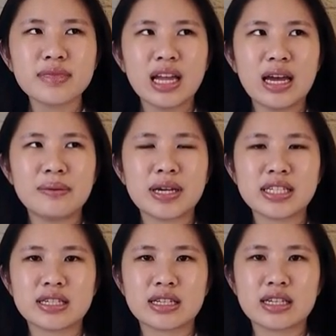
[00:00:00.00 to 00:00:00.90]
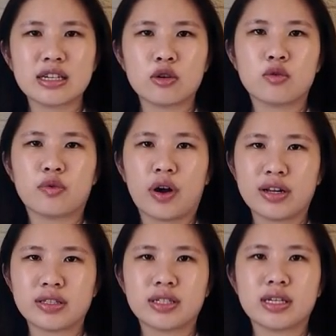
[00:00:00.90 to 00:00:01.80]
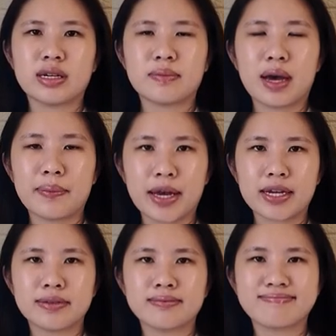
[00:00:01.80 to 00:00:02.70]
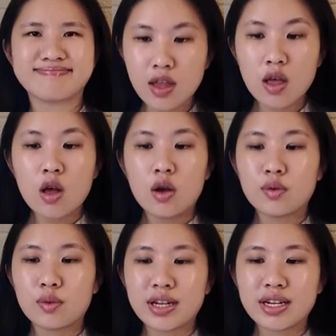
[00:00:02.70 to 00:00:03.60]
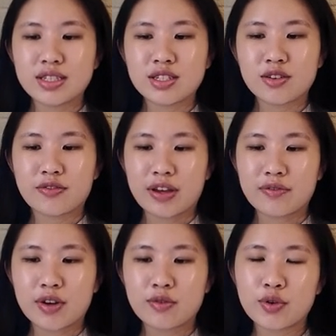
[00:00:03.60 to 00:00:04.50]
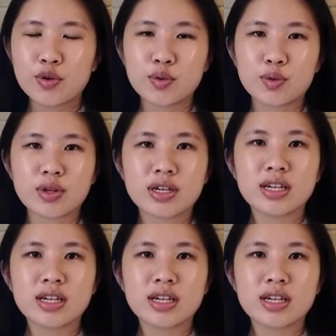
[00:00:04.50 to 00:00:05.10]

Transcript: and basically rot in my bed. What is your favorite food?